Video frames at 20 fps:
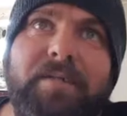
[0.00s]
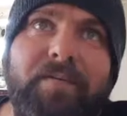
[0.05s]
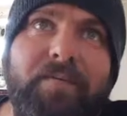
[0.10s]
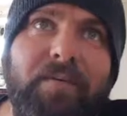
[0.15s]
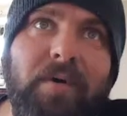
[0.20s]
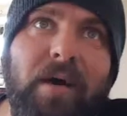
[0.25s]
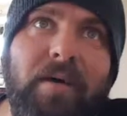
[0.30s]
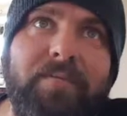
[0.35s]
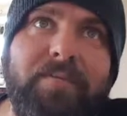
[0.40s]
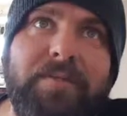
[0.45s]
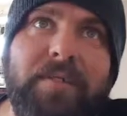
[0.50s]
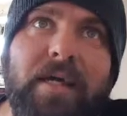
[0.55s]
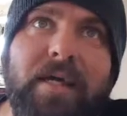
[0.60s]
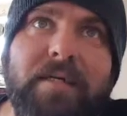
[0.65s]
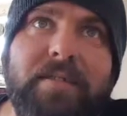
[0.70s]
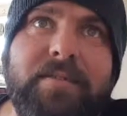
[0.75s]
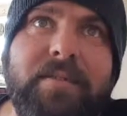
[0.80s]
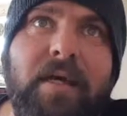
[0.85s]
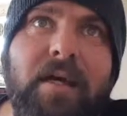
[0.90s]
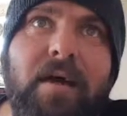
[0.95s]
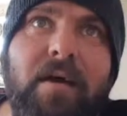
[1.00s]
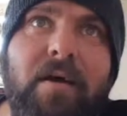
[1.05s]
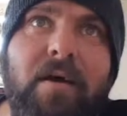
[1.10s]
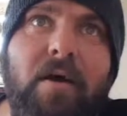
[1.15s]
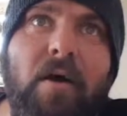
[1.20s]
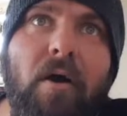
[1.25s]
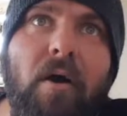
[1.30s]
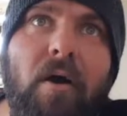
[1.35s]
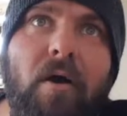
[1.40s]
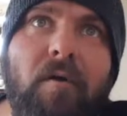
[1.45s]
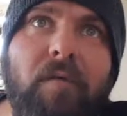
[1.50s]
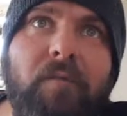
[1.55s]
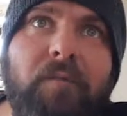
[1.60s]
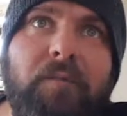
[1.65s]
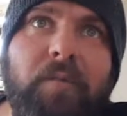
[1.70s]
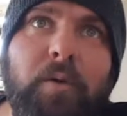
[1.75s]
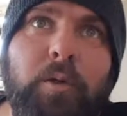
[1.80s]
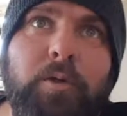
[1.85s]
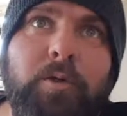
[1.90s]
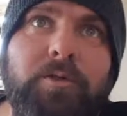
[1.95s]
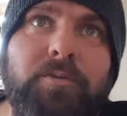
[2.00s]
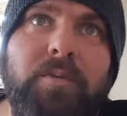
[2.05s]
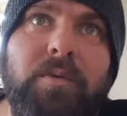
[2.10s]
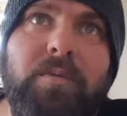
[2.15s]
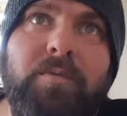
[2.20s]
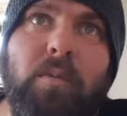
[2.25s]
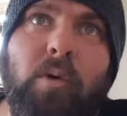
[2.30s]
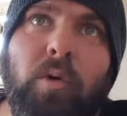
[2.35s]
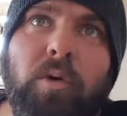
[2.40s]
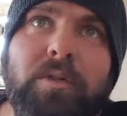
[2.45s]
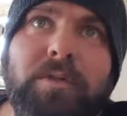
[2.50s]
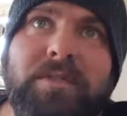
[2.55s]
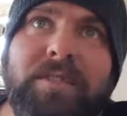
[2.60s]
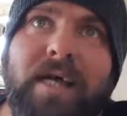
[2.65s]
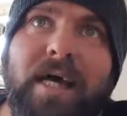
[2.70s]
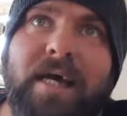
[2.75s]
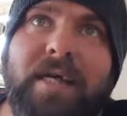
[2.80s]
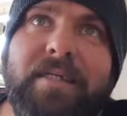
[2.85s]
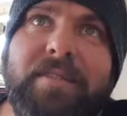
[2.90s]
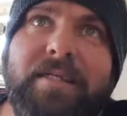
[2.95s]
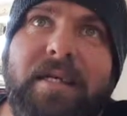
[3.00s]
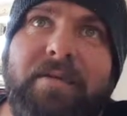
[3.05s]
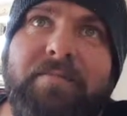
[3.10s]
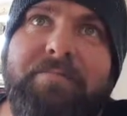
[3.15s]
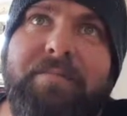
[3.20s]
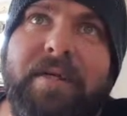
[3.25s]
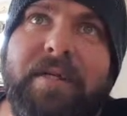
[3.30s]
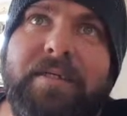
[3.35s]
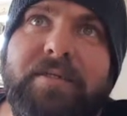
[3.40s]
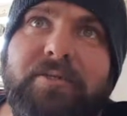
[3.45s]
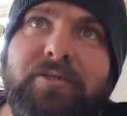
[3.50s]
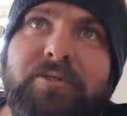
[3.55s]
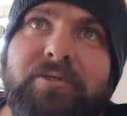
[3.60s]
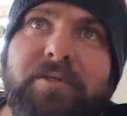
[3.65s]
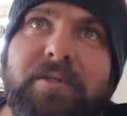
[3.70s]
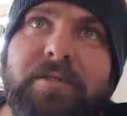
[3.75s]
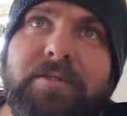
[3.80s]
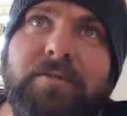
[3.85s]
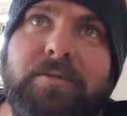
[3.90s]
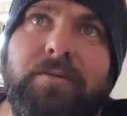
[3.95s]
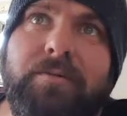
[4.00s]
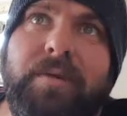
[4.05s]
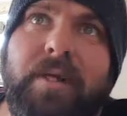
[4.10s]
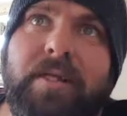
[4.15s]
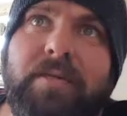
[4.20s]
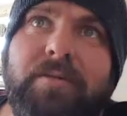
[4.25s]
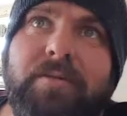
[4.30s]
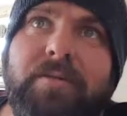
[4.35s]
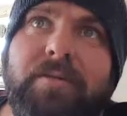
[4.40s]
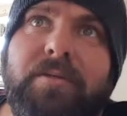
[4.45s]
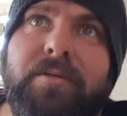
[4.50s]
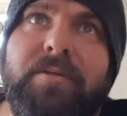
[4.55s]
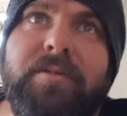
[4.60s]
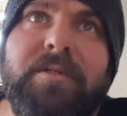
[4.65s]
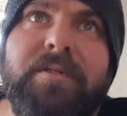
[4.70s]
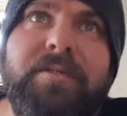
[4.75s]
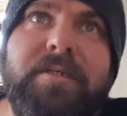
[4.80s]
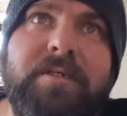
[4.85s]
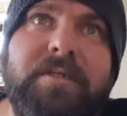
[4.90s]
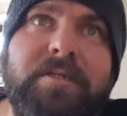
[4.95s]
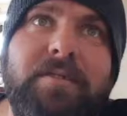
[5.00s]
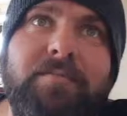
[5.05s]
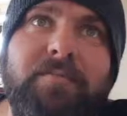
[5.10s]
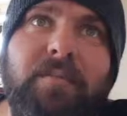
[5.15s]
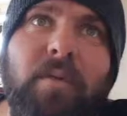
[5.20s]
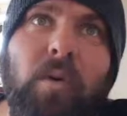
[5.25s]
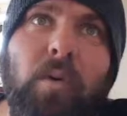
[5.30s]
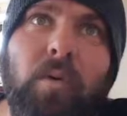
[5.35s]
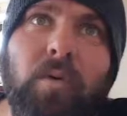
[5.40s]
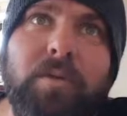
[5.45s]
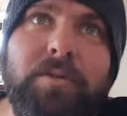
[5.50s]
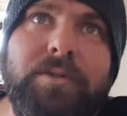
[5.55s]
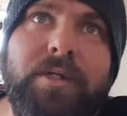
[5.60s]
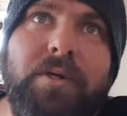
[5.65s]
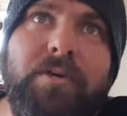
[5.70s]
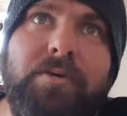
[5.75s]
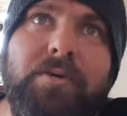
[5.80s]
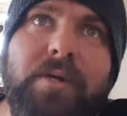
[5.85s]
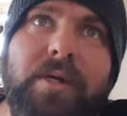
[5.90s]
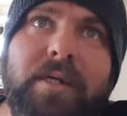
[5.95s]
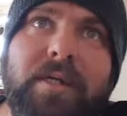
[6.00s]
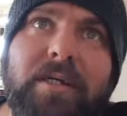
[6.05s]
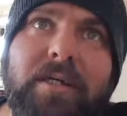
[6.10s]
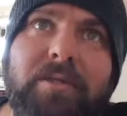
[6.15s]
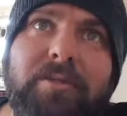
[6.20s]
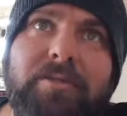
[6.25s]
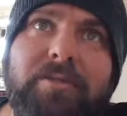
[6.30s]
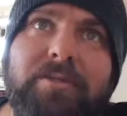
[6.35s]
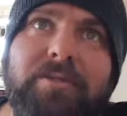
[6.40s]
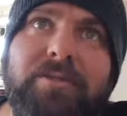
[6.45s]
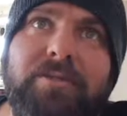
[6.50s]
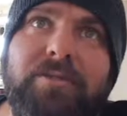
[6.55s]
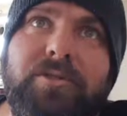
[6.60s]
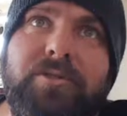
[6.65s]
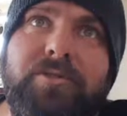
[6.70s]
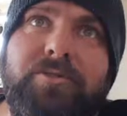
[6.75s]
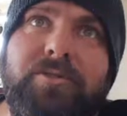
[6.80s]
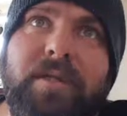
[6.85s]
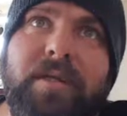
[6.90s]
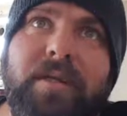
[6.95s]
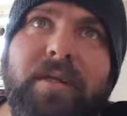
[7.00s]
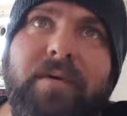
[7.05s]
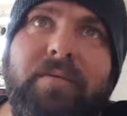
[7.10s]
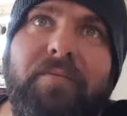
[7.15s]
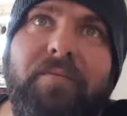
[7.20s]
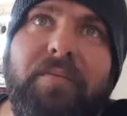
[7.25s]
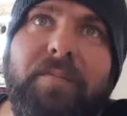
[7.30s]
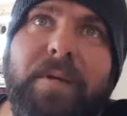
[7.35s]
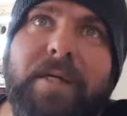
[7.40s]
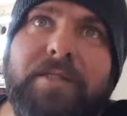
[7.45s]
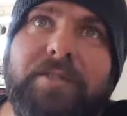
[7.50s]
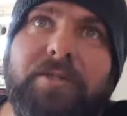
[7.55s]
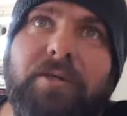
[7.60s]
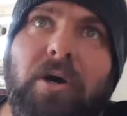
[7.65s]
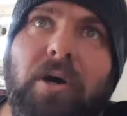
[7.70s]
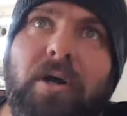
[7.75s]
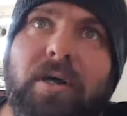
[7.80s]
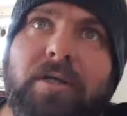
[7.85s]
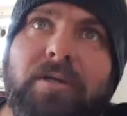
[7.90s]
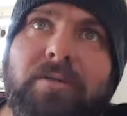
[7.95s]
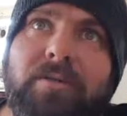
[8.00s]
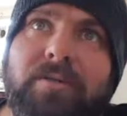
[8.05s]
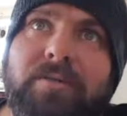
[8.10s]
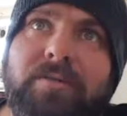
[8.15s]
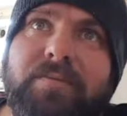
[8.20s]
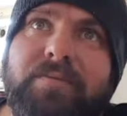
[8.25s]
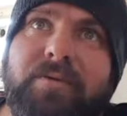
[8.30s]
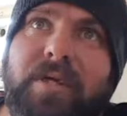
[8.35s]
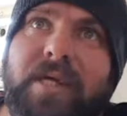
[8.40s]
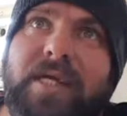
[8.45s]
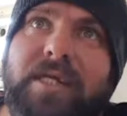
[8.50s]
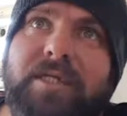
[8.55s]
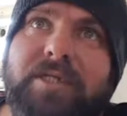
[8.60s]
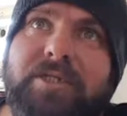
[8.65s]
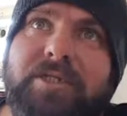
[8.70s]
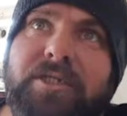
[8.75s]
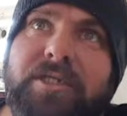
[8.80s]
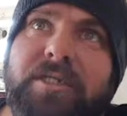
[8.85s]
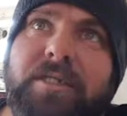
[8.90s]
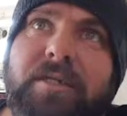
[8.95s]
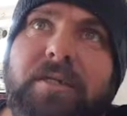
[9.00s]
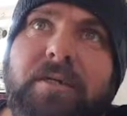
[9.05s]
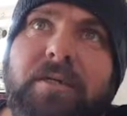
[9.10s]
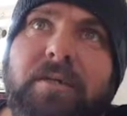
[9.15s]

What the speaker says: to 5 stars. Foods with more stars have better nutritional value. The system also includes nutrient information icons for energy,